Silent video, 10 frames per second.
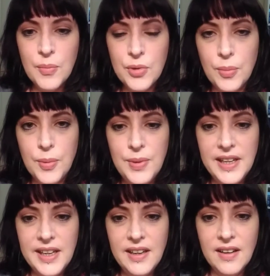
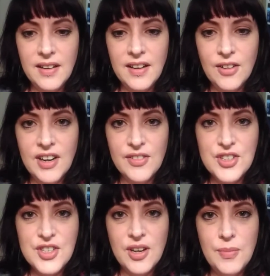probably around
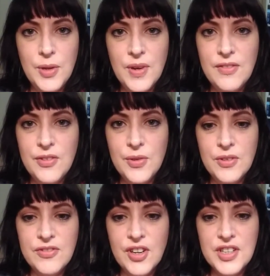the time you went for
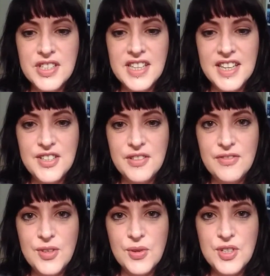your first set
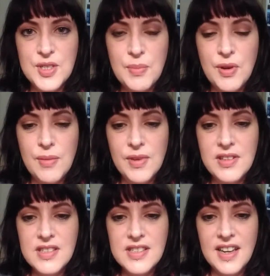of doctor's
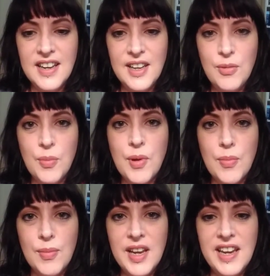appointments, and they were
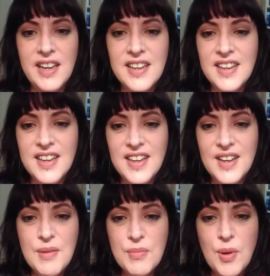probably
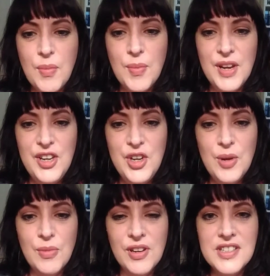
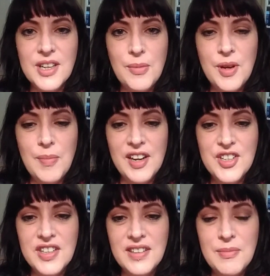numerous. I would
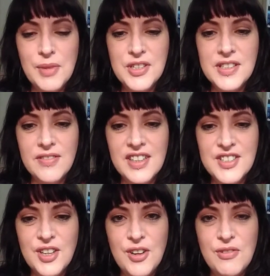imagine most of
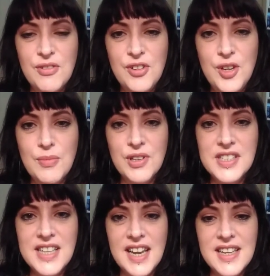us go through
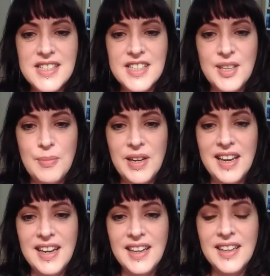numerous tests in the
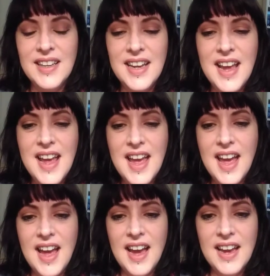beginning,
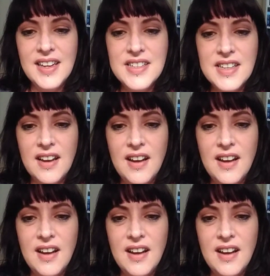and